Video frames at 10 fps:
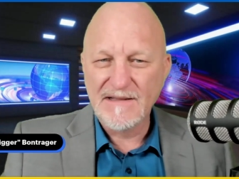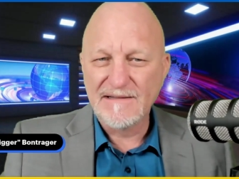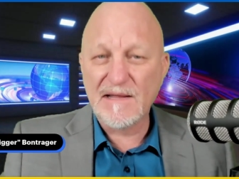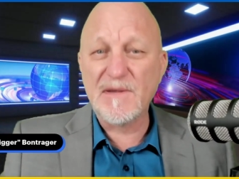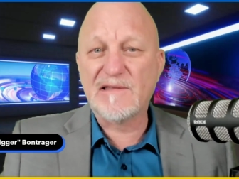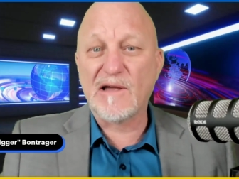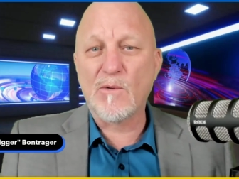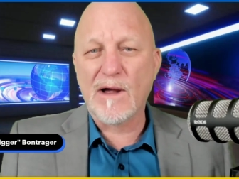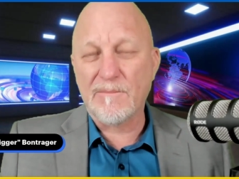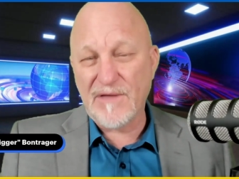Let me tell you
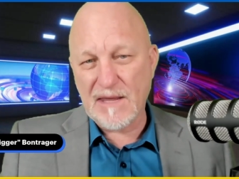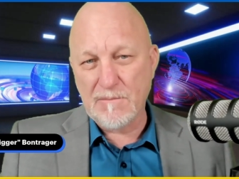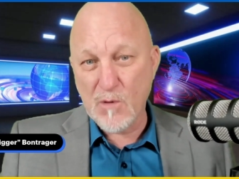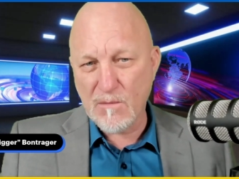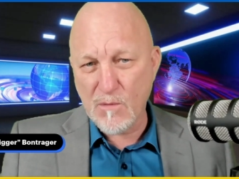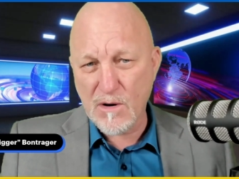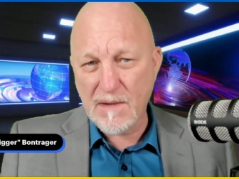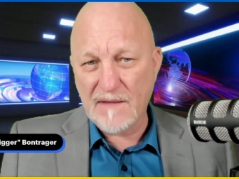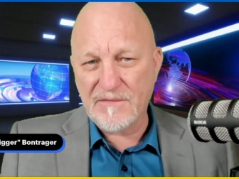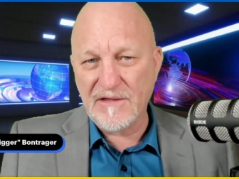why I'm thinking more and more
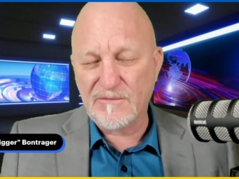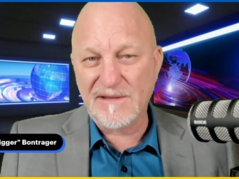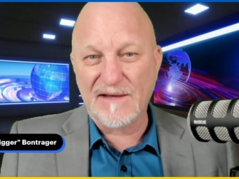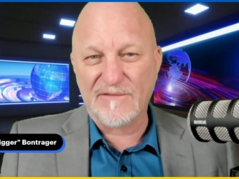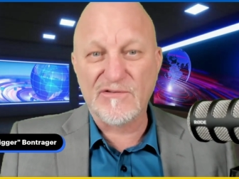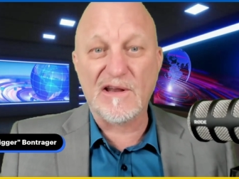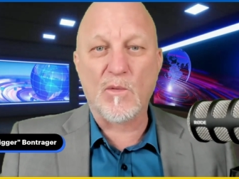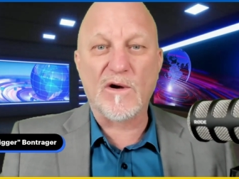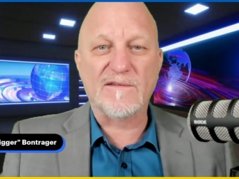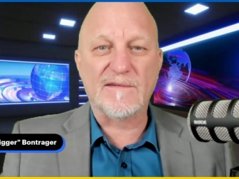about this, because I've seen it
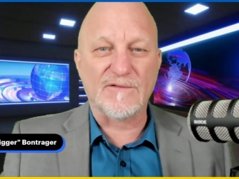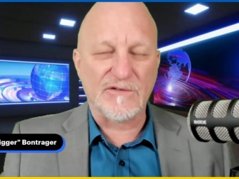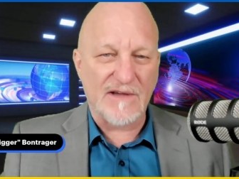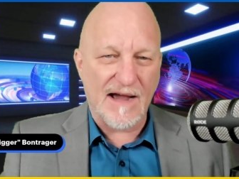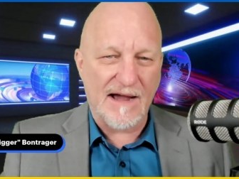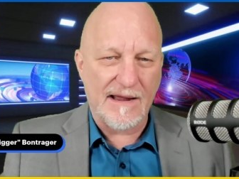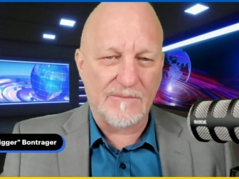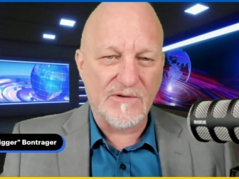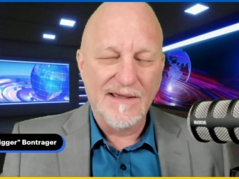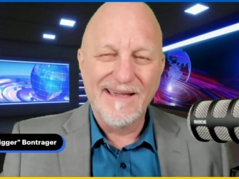work several times,